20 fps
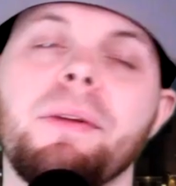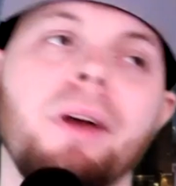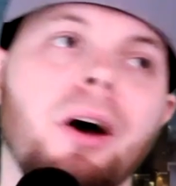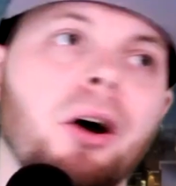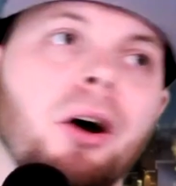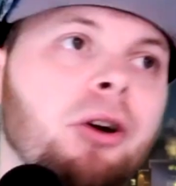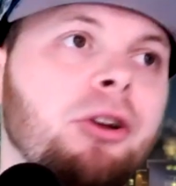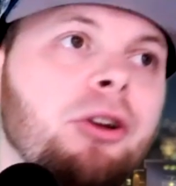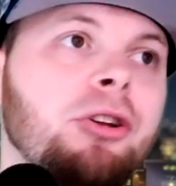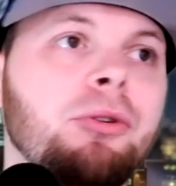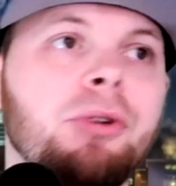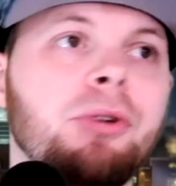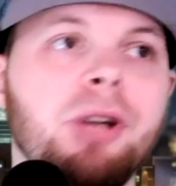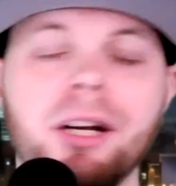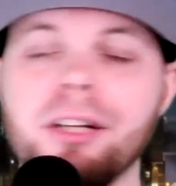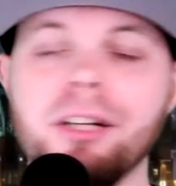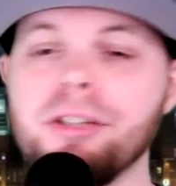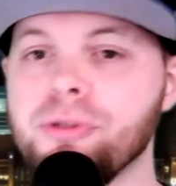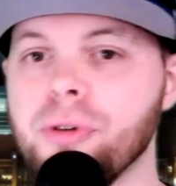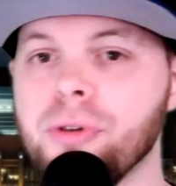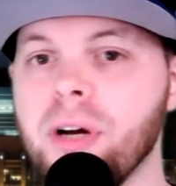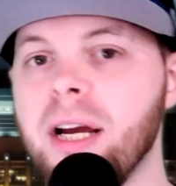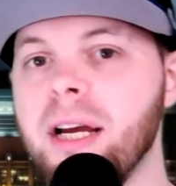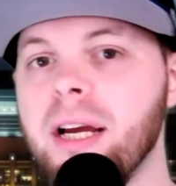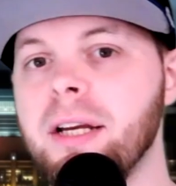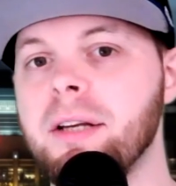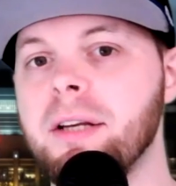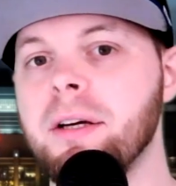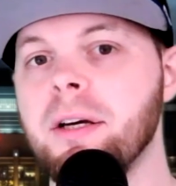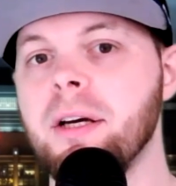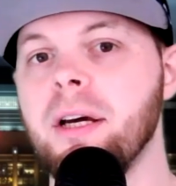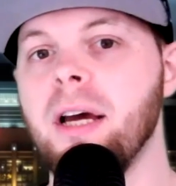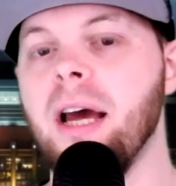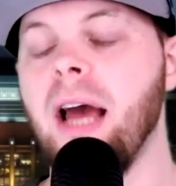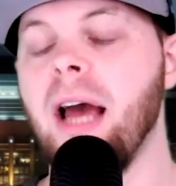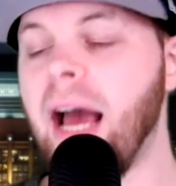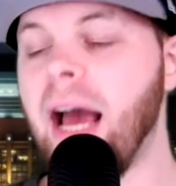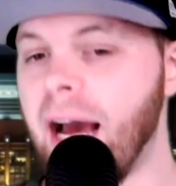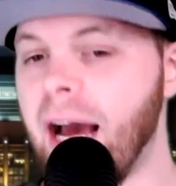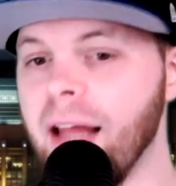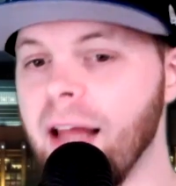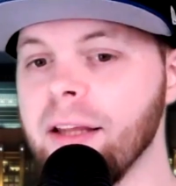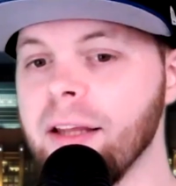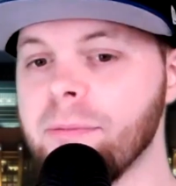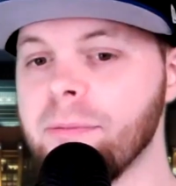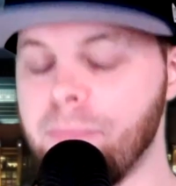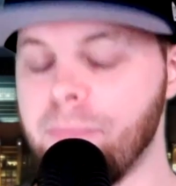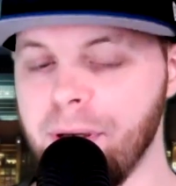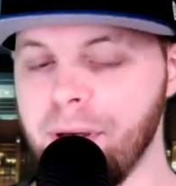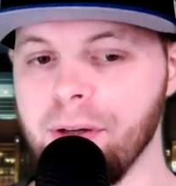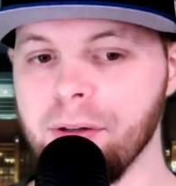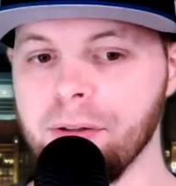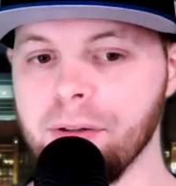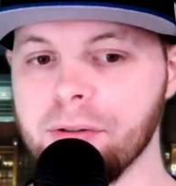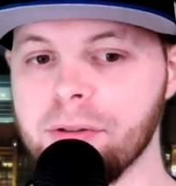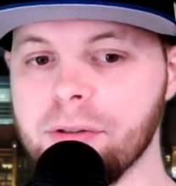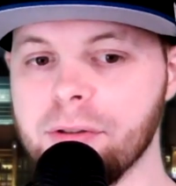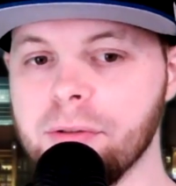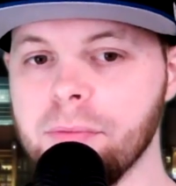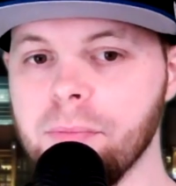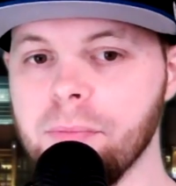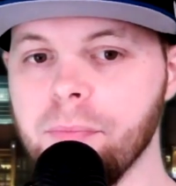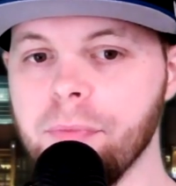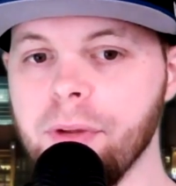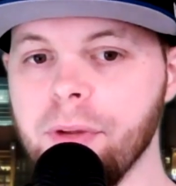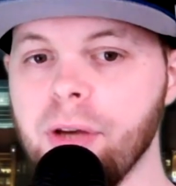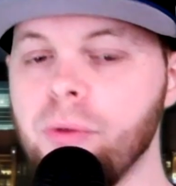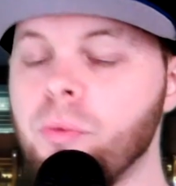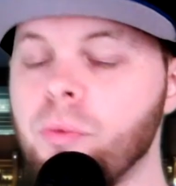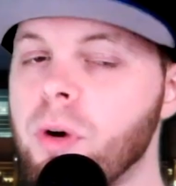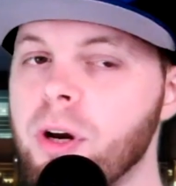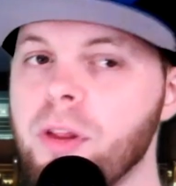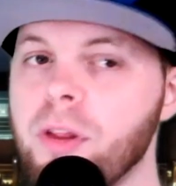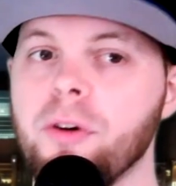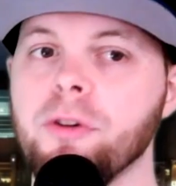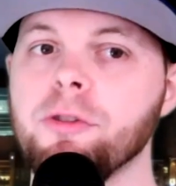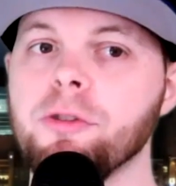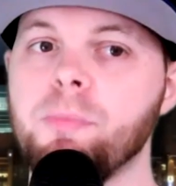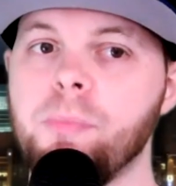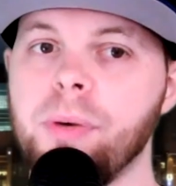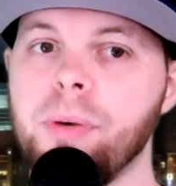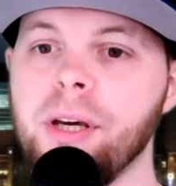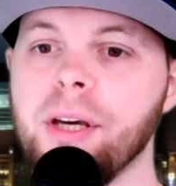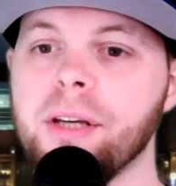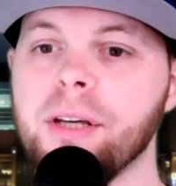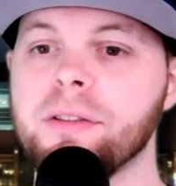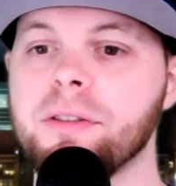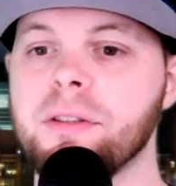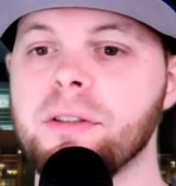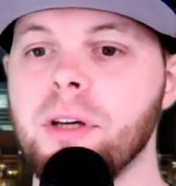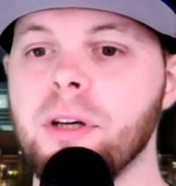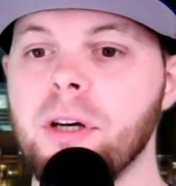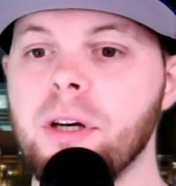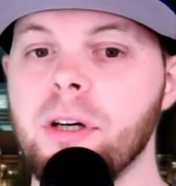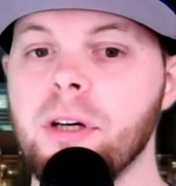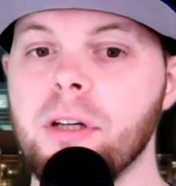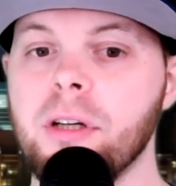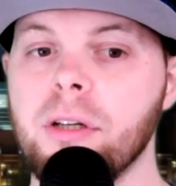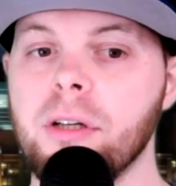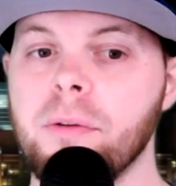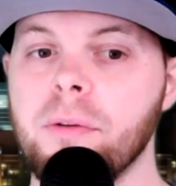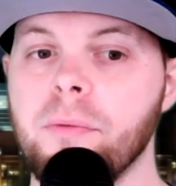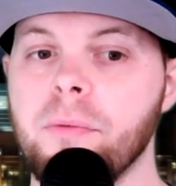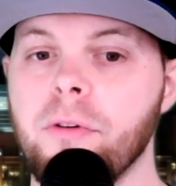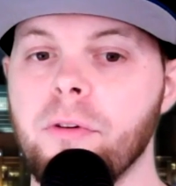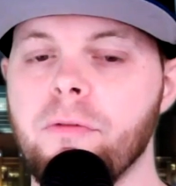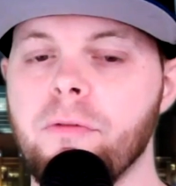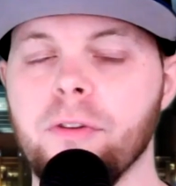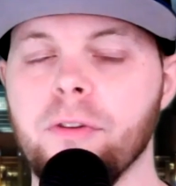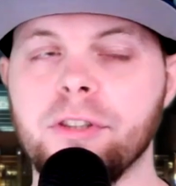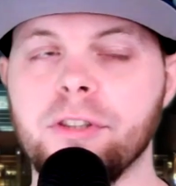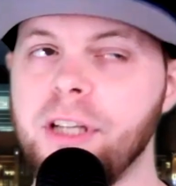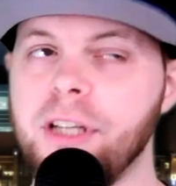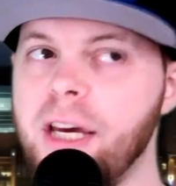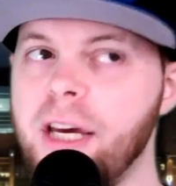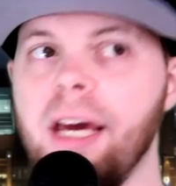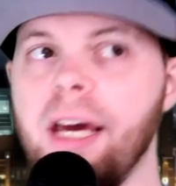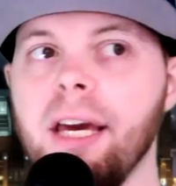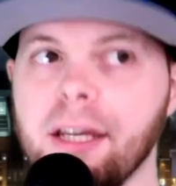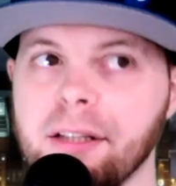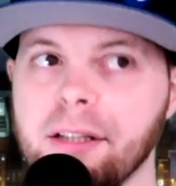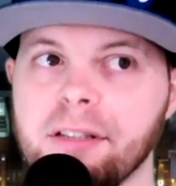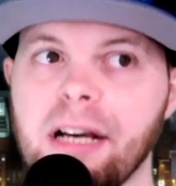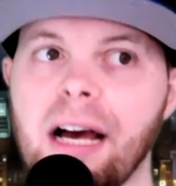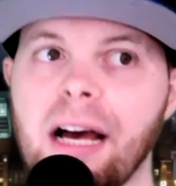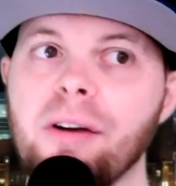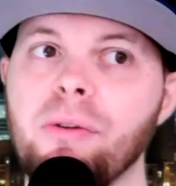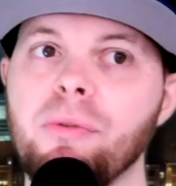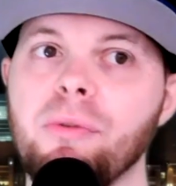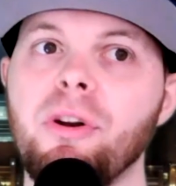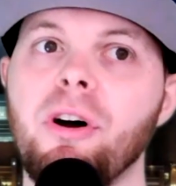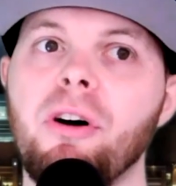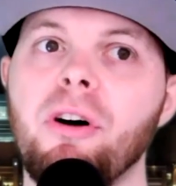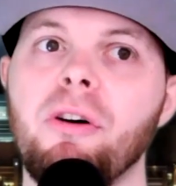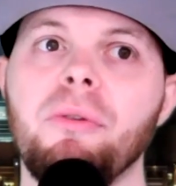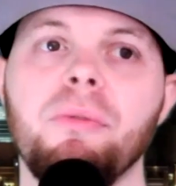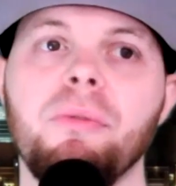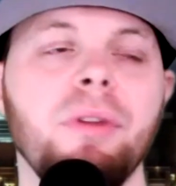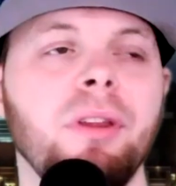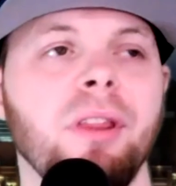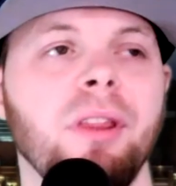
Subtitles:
are you going to trade Alec Pierce in one of those picks for Tee Higgins? I don't know.